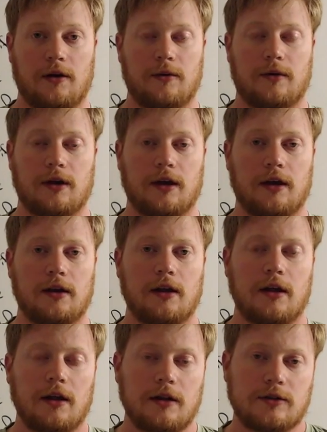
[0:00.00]
Okay,
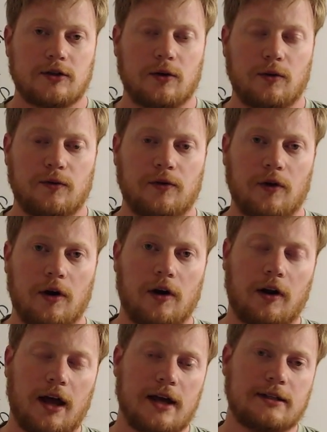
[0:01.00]
so for
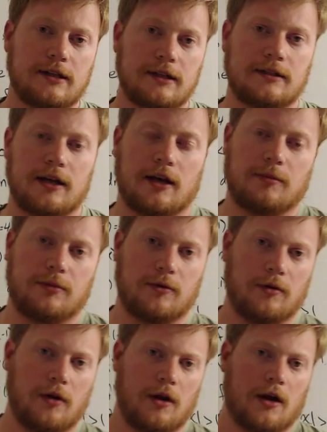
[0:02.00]
our last
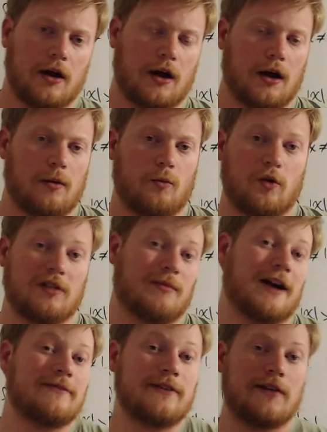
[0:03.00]
example, one of
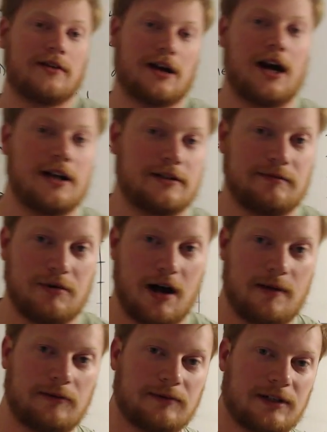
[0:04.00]
my favorite kinds of
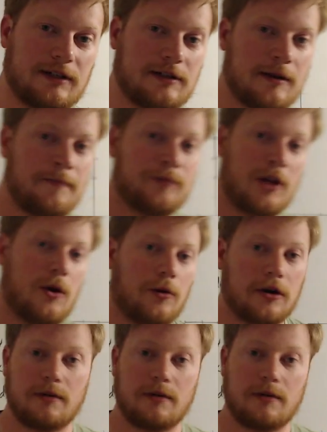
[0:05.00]
problems is we're going